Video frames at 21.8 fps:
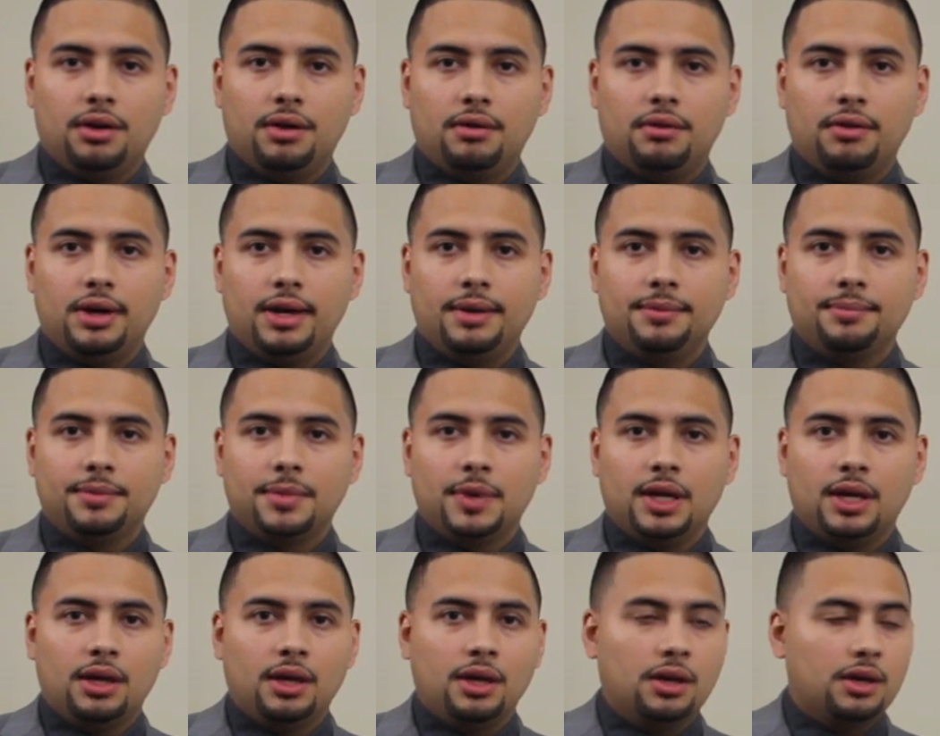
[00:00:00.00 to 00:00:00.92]
All right?
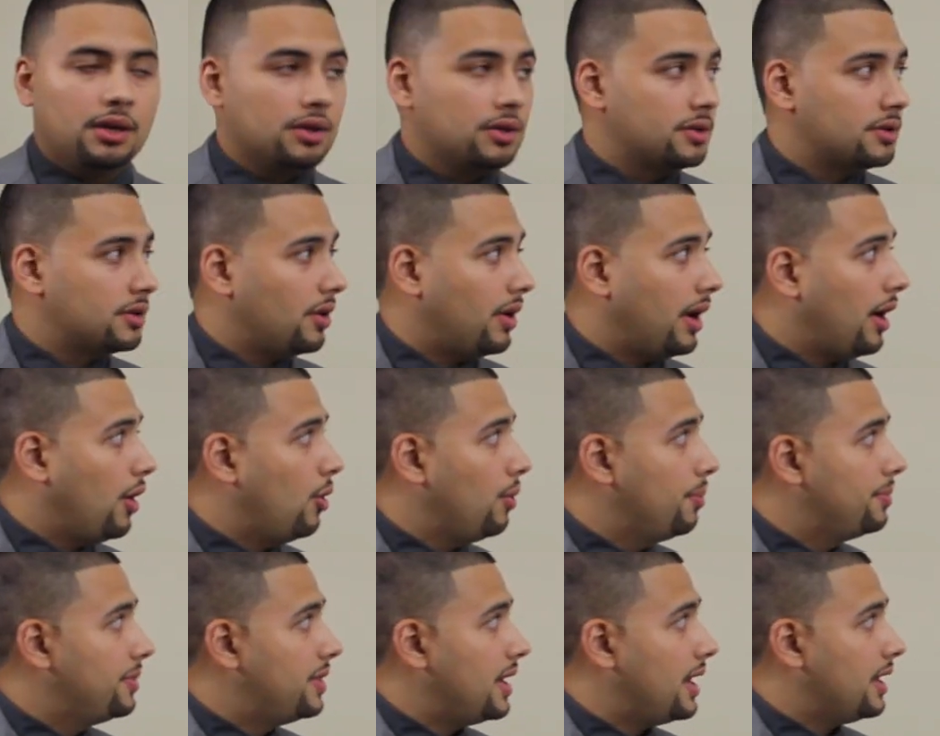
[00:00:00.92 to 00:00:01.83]
So I
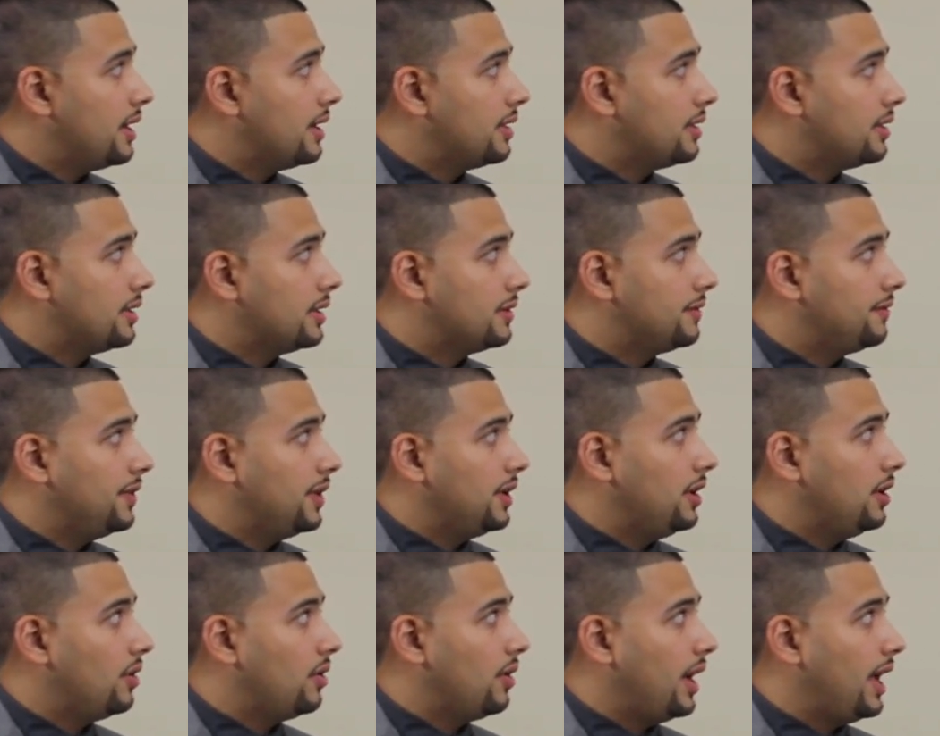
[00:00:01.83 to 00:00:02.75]
hope that this
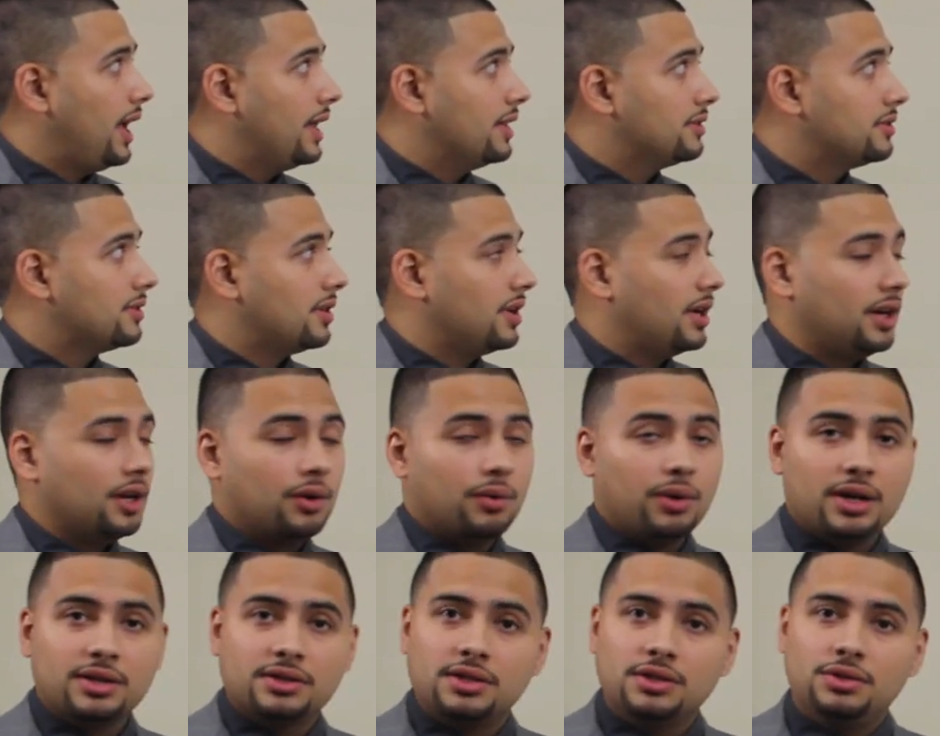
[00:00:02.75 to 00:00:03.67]
video answered any
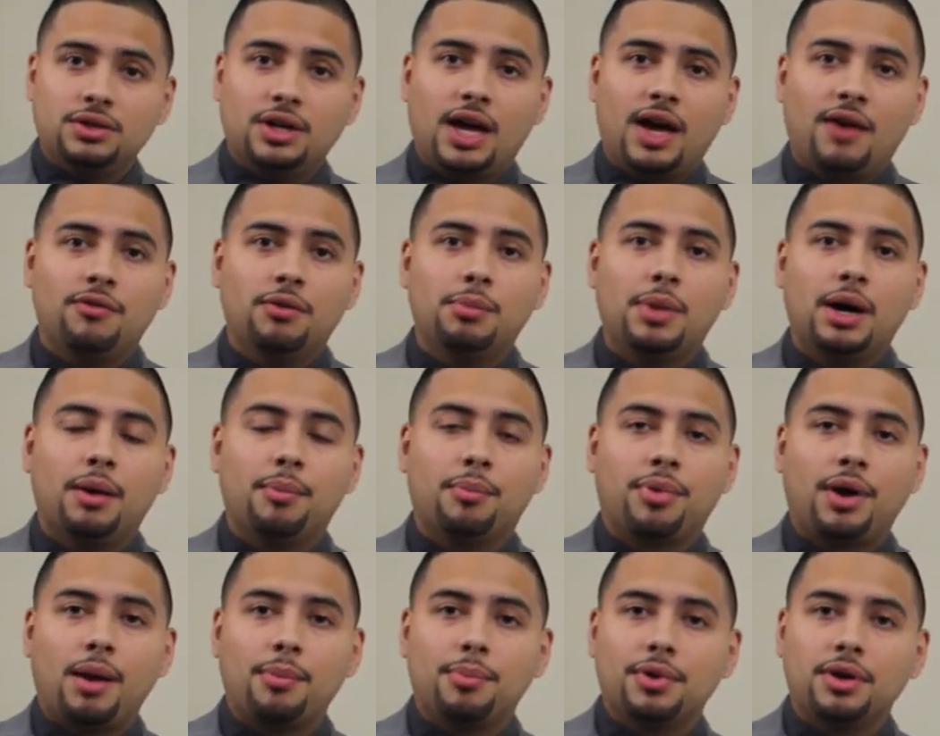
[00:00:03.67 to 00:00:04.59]
questions you have
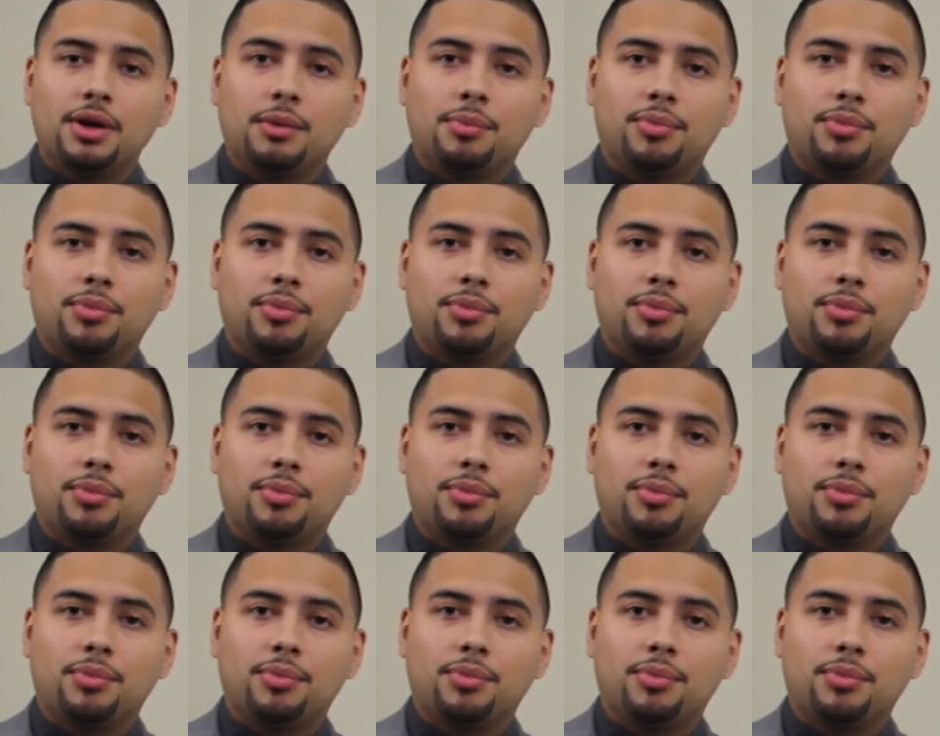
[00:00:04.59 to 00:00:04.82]
about property